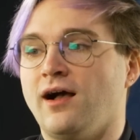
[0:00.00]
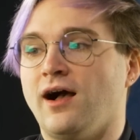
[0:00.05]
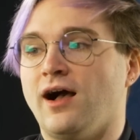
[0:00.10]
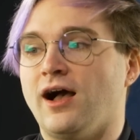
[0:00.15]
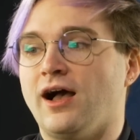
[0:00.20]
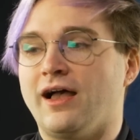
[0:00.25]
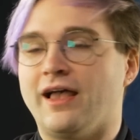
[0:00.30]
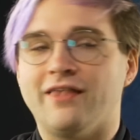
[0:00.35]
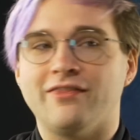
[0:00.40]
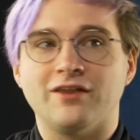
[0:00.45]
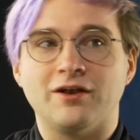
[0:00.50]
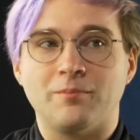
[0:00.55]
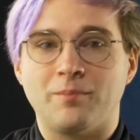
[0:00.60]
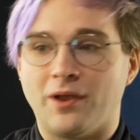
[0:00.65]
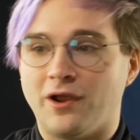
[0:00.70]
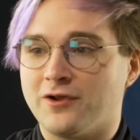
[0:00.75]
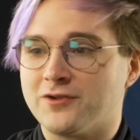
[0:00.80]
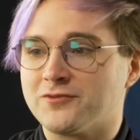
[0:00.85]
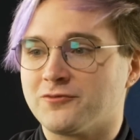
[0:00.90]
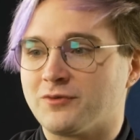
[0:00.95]
And then it
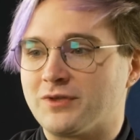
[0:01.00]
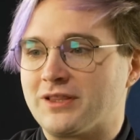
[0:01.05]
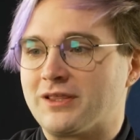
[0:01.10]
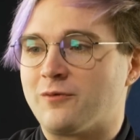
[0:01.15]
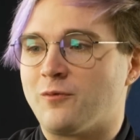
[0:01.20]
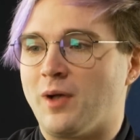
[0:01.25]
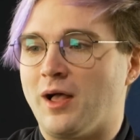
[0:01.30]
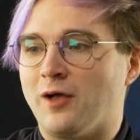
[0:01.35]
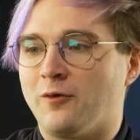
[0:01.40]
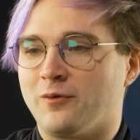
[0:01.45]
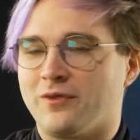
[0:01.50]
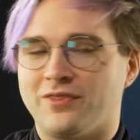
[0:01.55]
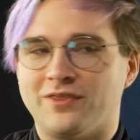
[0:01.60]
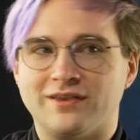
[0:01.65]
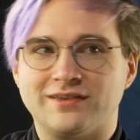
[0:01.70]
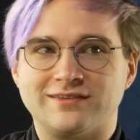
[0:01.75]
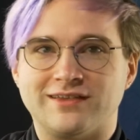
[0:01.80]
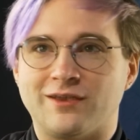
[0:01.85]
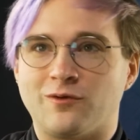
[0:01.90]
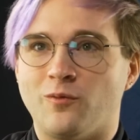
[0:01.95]
pairs really well with
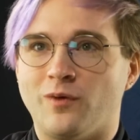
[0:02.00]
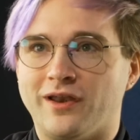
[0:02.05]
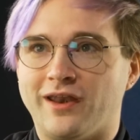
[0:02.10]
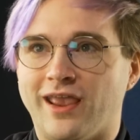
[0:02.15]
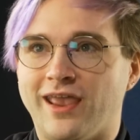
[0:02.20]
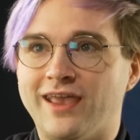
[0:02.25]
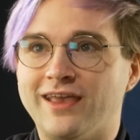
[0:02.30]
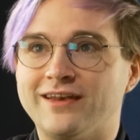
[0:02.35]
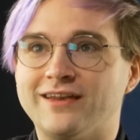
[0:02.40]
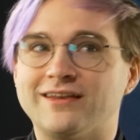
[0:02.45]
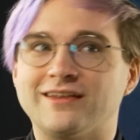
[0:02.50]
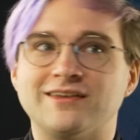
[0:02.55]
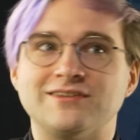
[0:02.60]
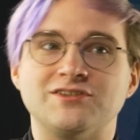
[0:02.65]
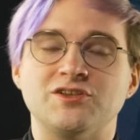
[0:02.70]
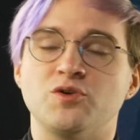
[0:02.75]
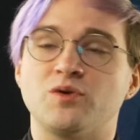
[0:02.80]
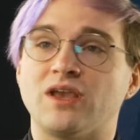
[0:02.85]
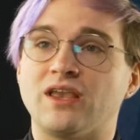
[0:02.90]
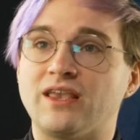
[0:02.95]
things like one-handed because
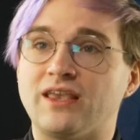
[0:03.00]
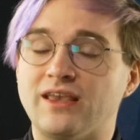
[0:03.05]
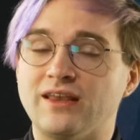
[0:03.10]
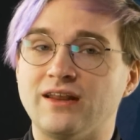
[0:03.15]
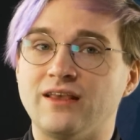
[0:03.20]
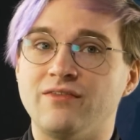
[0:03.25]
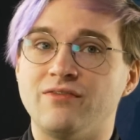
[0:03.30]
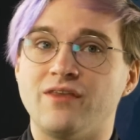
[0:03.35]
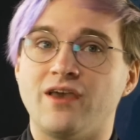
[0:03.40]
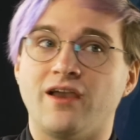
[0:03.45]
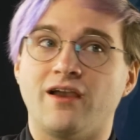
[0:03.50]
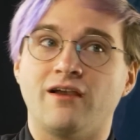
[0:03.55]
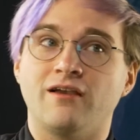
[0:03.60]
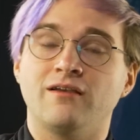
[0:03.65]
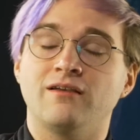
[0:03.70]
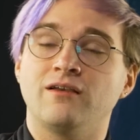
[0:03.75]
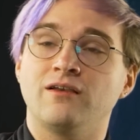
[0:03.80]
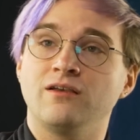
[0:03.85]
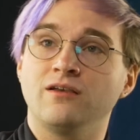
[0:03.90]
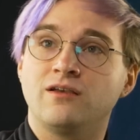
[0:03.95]
you can get in
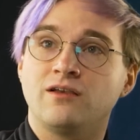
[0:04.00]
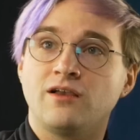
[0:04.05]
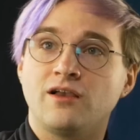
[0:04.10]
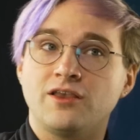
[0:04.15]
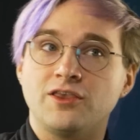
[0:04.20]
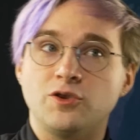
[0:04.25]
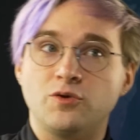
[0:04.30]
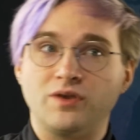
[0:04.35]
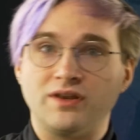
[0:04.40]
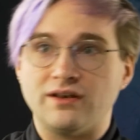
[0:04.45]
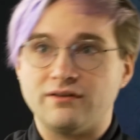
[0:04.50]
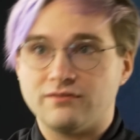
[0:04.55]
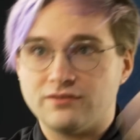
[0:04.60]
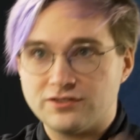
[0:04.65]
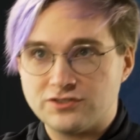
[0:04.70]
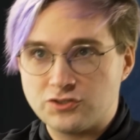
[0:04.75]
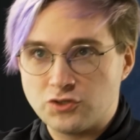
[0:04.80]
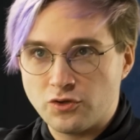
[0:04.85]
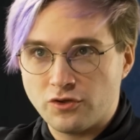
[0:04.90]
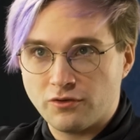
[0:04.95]
there, you can
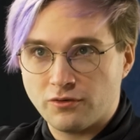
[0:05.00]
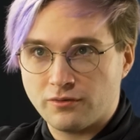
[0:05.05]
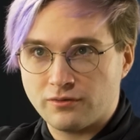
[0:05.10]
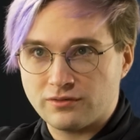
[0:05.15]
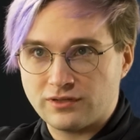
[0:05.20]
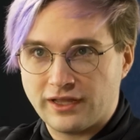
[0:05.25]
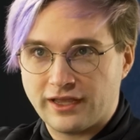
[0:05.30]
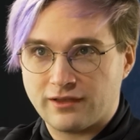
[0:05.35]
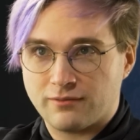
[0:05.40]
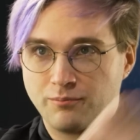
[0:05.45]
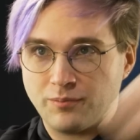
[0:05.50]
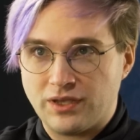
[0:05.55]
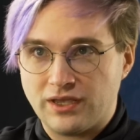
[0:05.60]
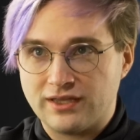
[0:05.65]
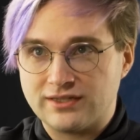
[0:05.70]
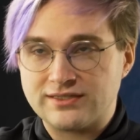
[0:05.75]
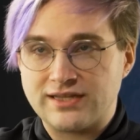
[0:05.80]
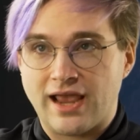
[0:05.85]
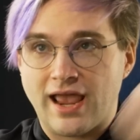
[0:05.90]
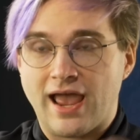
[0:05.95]
do your like big
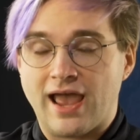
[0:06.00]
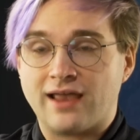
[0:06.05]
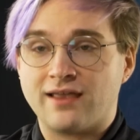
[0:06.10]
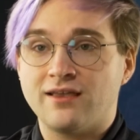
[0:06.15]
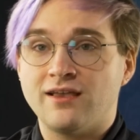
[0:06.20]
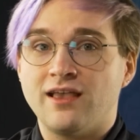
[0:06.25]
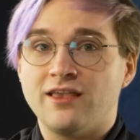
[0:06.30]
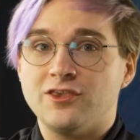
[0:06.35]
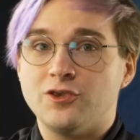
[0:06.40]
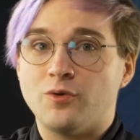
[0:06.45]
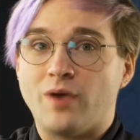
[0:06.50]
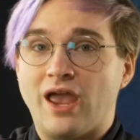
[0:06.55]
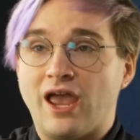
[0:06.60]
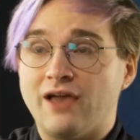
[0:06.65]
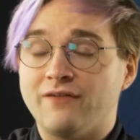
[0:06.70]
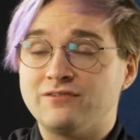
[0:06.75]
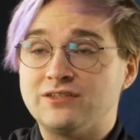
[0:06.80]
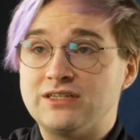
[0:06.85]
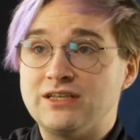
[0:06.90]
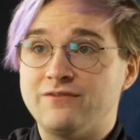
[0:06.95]
attack. You
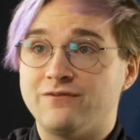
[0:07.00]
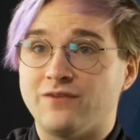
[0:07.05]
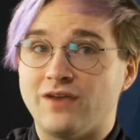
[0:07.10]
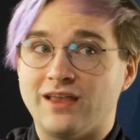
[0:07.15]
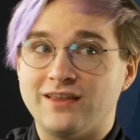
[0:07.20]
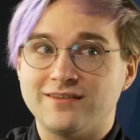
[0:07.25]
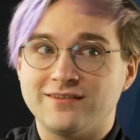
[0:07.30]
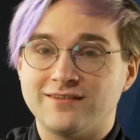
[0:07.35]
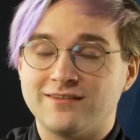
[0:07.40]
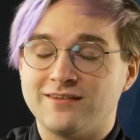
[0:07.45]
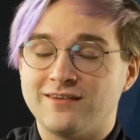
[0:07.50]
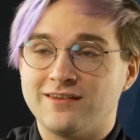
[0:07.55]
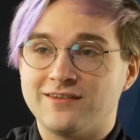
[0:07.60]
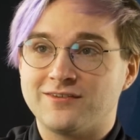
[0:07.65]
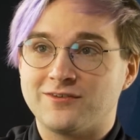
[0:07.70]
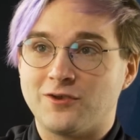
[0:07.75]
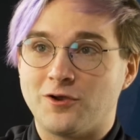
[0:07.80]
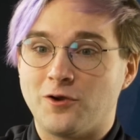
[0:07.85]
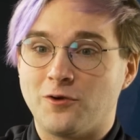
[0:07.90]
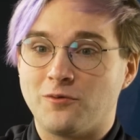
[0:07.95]
have defense,
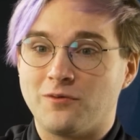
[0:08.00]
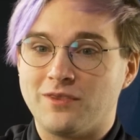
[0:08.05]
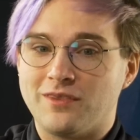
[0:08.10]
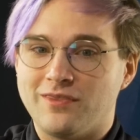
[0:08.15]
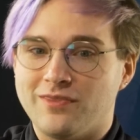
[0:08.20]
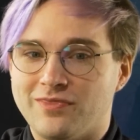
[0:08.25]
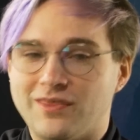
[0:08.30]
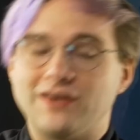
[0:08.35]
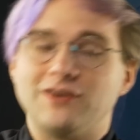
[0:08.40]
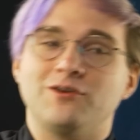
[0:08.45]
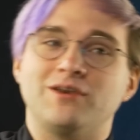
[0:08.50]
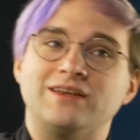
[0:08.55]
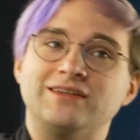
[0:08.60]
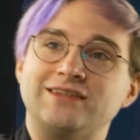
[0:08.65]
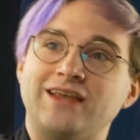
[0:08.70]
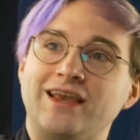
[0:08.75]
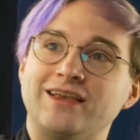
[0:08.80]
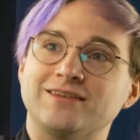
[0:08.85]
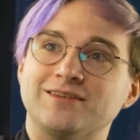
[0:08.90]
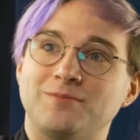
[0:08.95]
so then you can
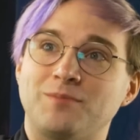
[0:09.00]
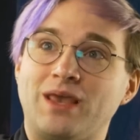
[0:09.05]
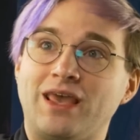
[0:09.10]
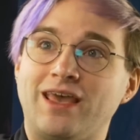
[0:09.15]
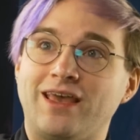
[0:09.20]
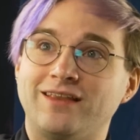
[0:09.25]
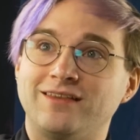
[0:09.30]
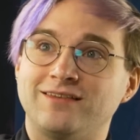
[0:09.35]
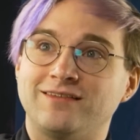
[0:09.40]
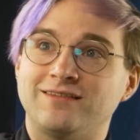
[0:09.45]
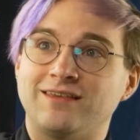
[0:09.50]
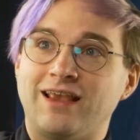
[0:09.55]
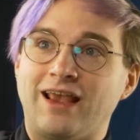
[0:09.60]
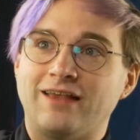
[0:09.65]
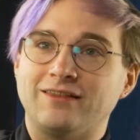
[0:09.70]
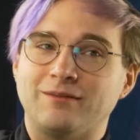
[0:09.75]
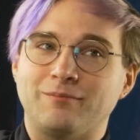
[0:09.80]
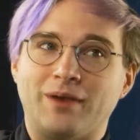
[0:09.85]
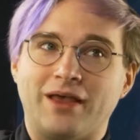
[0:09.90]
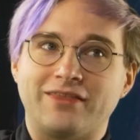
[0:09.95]
take some hits,
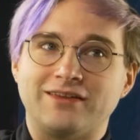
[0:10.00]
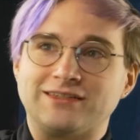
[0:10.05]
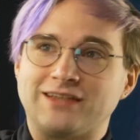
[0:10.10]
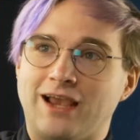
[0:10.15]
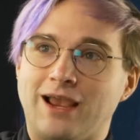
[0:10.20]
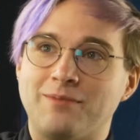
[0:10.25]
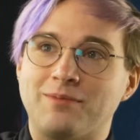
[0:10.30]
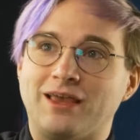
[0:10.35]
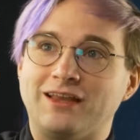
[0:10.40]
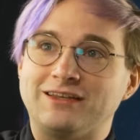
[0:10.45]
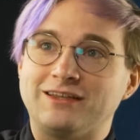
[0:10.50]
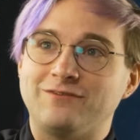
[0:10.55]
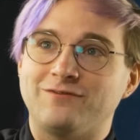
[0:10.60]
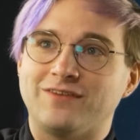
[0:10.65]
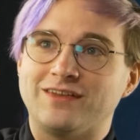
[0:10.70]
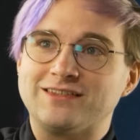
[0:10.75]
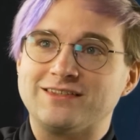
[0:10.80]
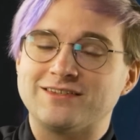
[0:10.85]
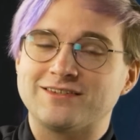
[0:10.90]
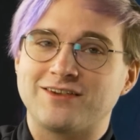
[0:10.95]
and then by the time that
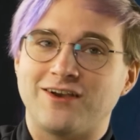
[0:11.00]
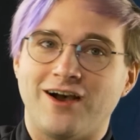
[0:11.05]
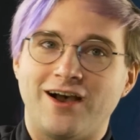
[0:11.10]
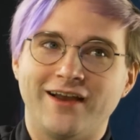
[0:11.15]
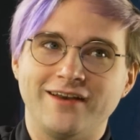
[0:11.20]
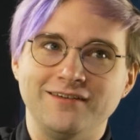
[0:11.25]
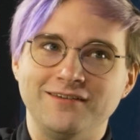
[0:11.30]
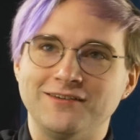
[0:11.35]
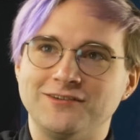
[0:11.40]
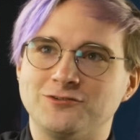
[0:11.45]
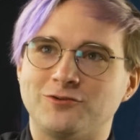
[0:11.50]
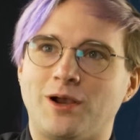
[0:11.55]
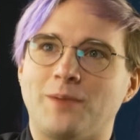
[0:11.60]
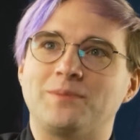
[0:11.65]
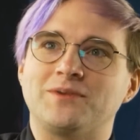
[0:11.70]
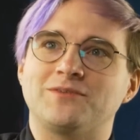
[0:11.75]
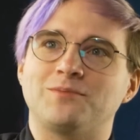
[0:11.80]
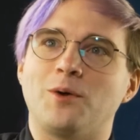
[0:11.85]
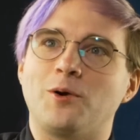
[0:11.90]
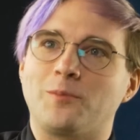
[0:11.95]
defense is gone,
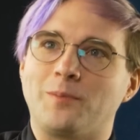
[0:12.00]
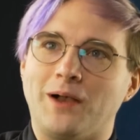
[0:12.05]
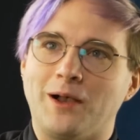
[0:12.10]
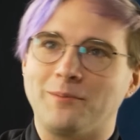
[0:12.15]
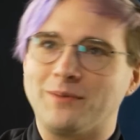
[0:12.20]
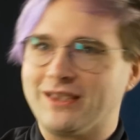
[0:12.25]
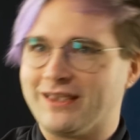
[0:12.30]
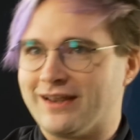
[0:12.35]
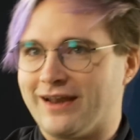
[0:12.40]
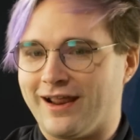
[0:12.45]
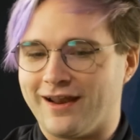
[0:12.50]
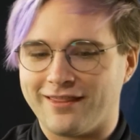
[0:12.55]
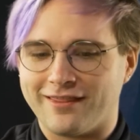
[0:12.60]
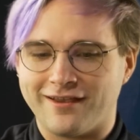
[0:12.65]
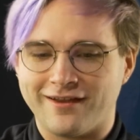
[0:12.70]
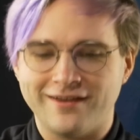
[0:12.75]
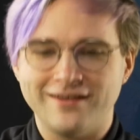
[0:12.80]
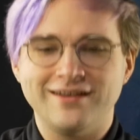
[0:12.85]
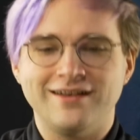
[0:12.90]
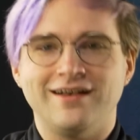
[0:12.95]
drop a smoke bomb and get out of
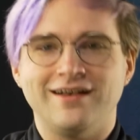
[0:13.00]
there.